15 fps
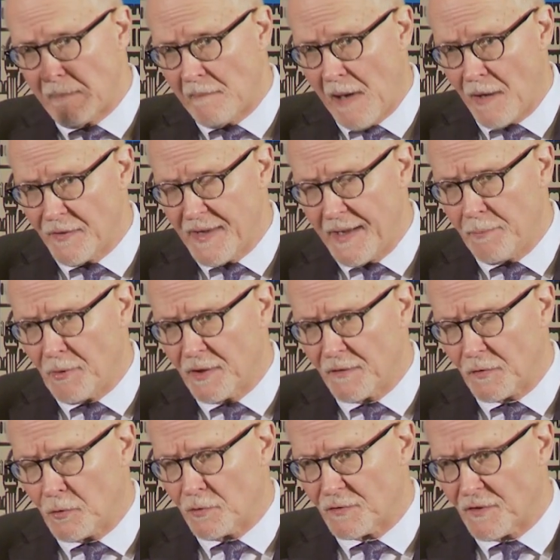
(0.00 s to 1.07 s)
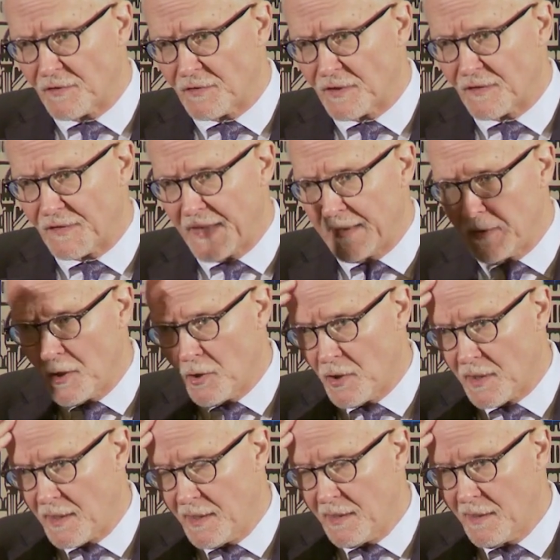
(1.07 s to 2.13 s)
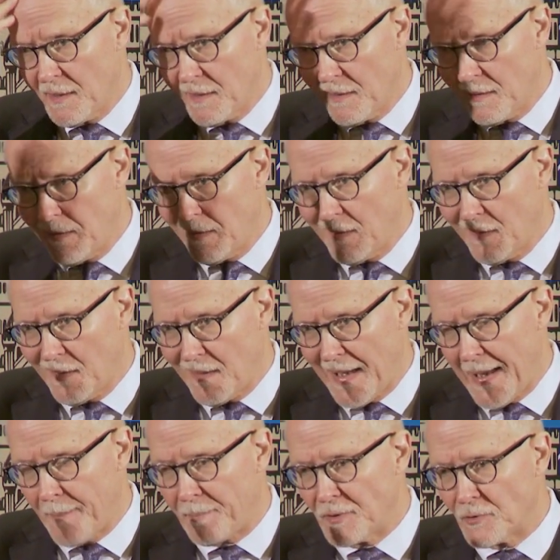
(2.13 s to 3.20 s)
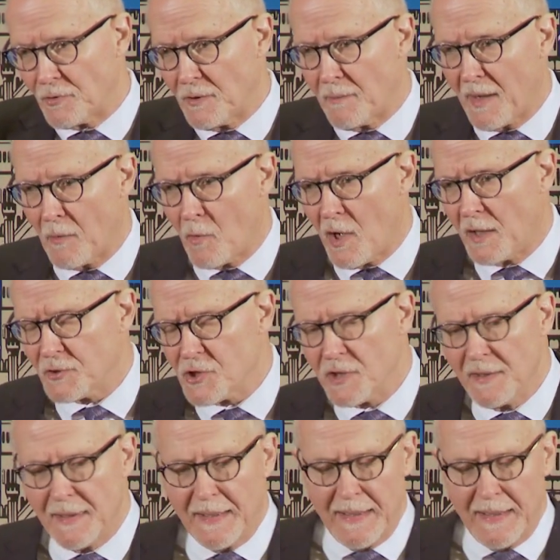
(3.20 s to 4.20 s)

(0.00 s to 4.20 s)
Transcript: our neighboring school district, Sandy Hook, happened during my watch.